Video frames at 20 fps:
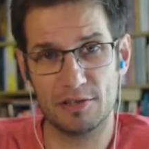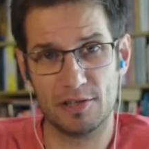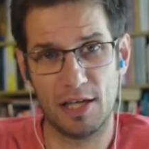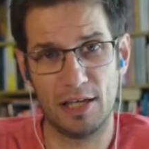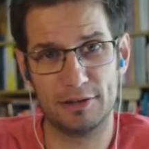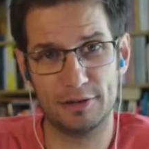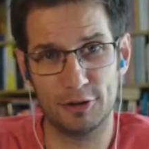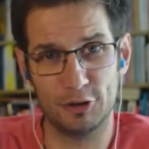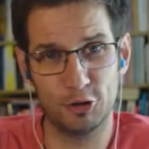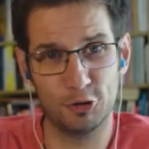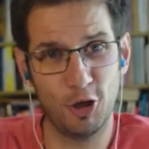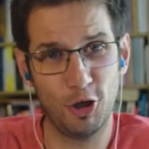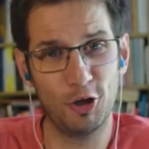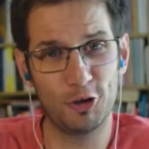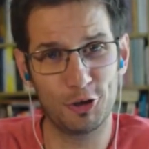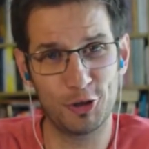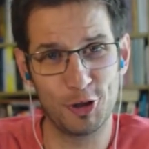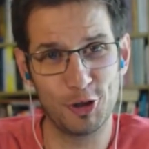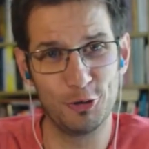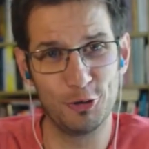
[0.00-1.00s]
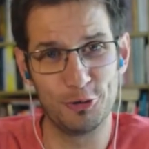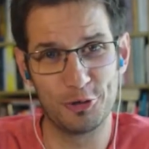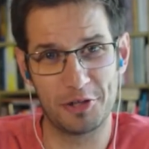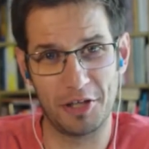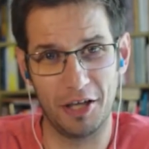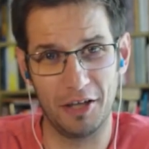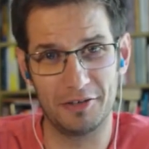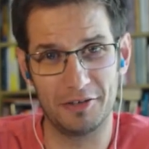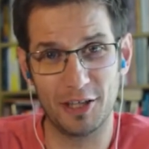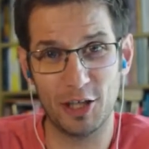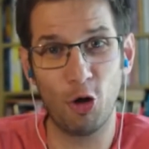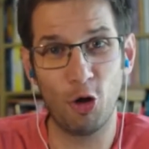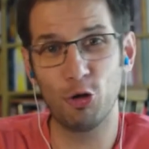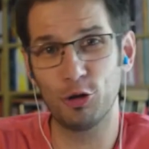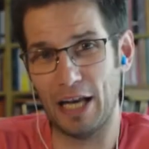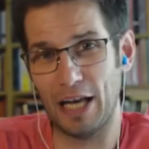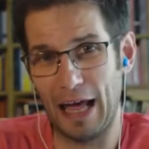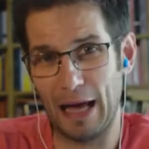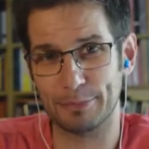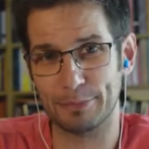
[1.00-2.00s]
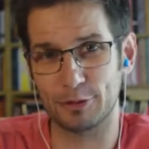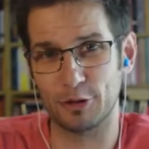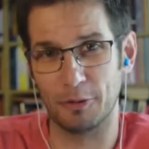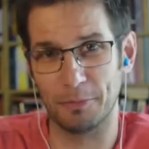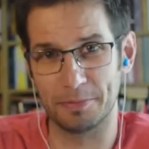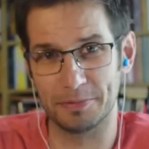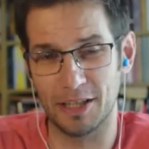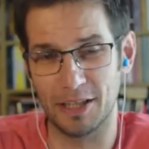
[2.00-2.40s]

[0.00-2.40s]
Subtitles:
that you don't use the old laptop